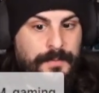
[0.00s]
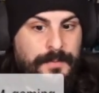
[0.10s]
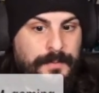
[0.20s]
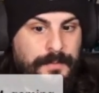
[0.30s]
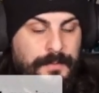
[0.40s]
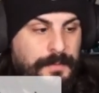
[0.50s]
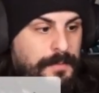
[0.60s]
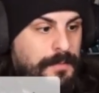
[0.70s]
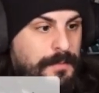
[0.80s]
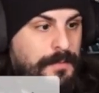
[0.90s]

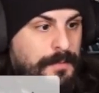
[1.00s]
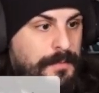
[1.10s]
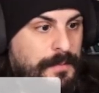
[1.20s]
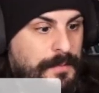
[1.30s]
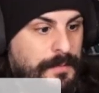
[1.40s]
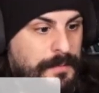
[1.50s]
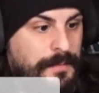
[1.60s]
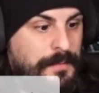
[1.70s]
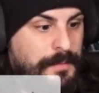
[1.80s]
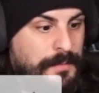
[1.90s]

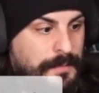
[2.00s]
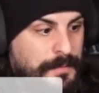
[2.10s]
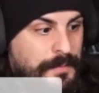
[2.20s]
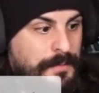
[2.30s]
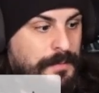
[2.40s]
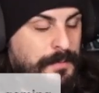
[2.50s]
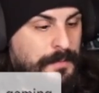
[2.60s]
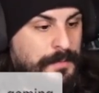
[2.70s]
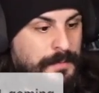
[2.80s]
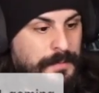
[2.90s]

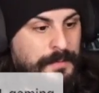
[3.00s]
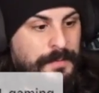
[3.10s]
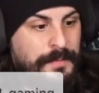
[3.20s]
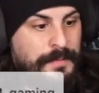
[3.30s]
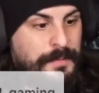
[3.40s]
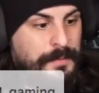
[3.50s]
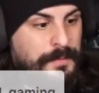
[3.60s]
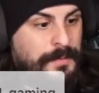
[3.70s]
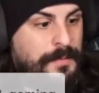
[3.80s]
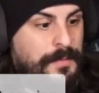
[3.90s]

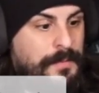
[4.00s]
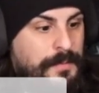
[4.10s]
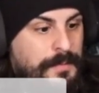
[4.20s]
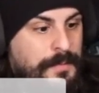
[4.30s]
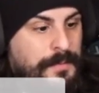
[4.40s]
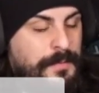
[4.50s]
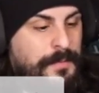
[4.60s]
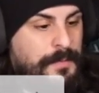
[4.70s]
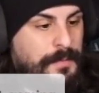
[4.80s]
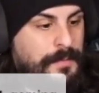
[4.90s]

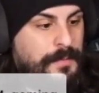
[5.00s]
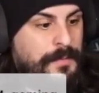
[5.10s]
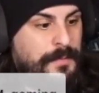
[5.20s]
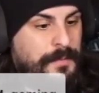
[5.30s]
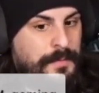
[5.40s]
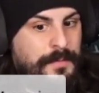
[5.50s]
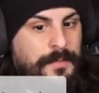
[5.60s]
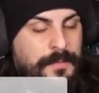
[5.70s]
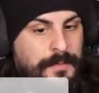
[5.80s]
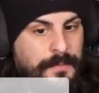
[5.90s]

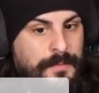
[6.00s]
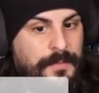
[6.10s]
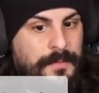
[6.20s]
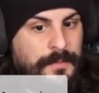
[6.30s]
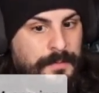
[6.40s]
This person isn't speaking.